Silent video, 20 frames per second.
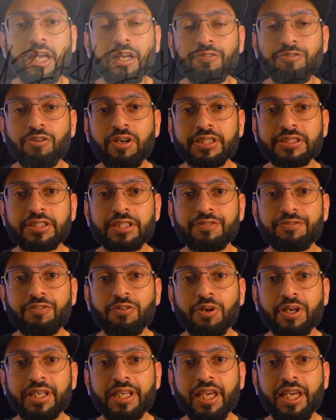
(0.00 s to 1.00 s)

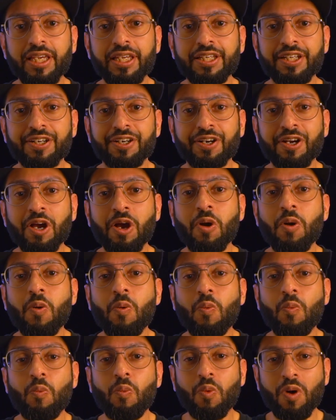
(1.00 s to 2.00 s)
Z4K here.
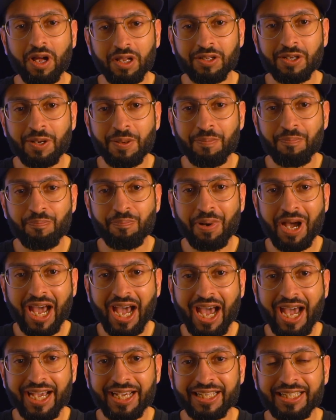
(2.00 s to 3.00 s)
Welcome
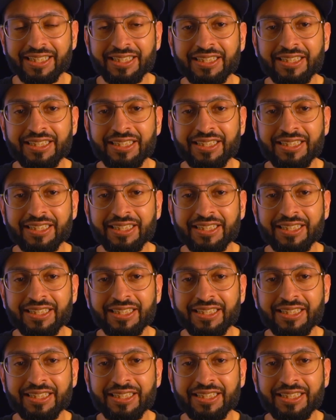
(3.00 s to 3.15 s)
back.